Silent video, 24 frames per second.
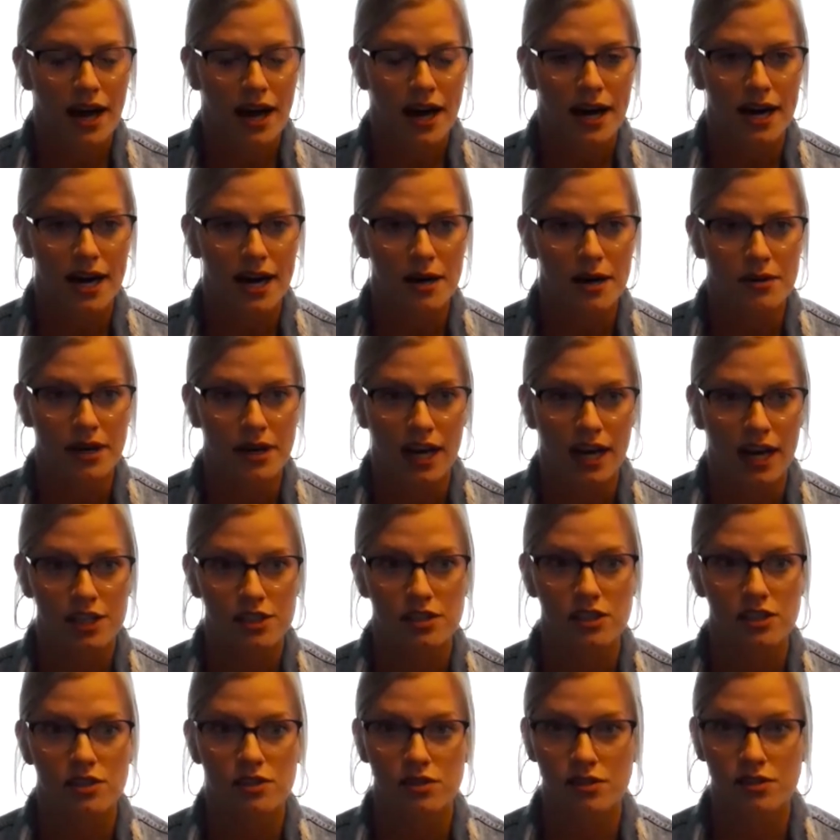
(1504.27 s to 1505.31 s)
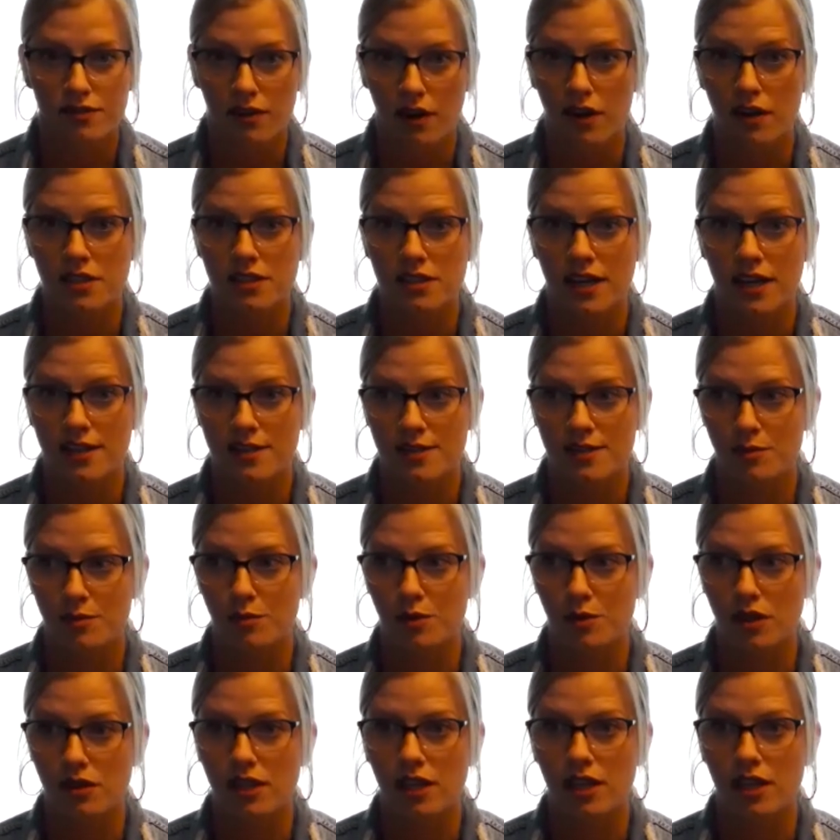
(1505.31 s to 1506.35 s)
And actually, Sioux Falls has some
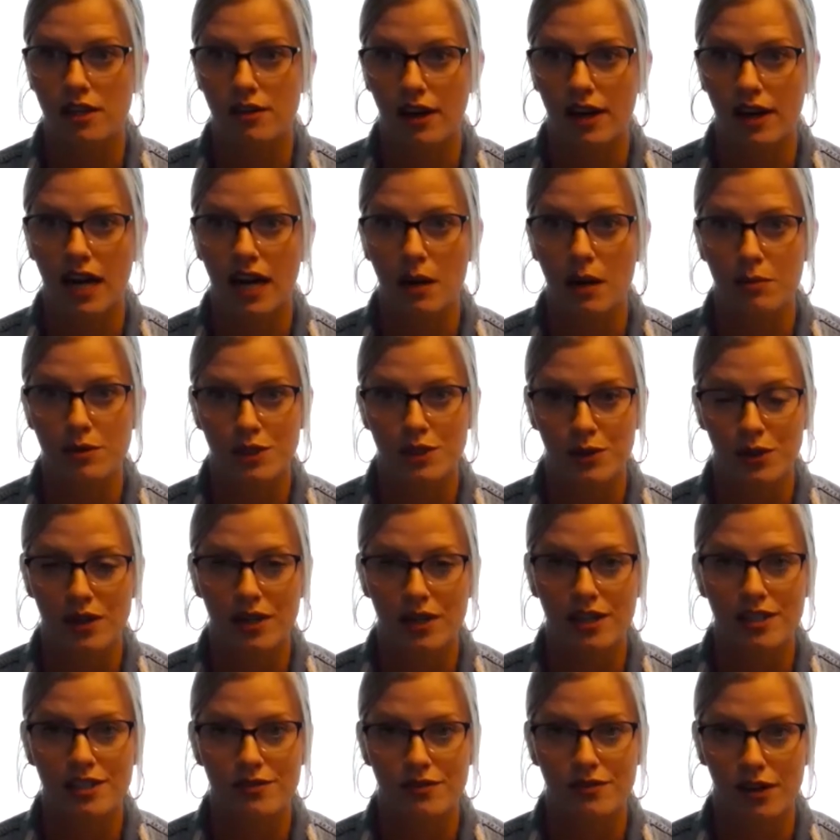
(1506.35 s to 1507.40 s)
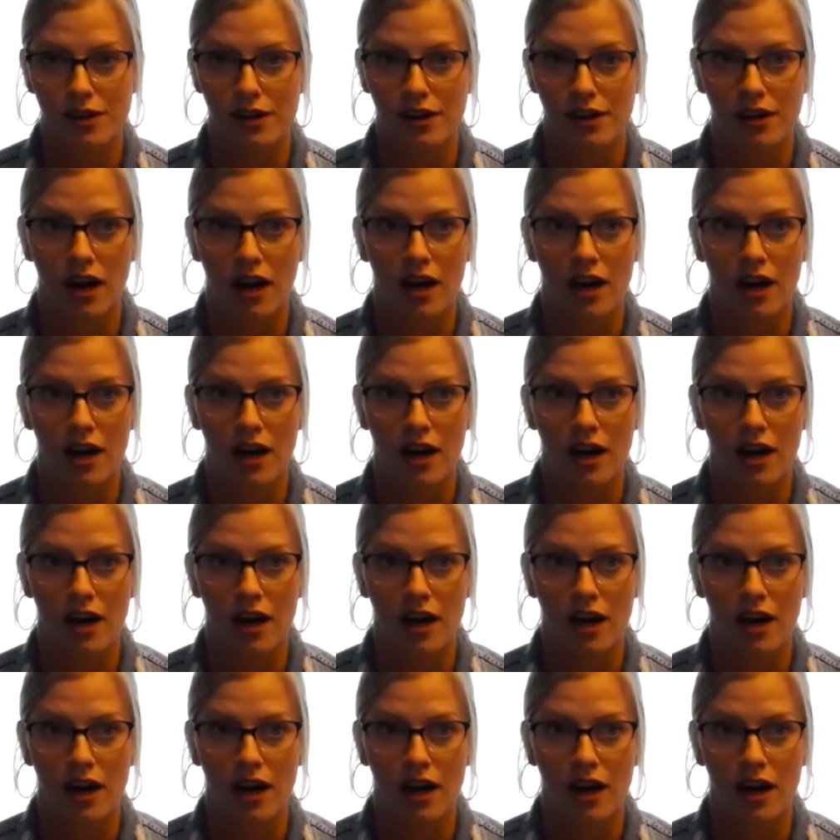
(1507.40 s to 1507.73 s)
really great opportunities for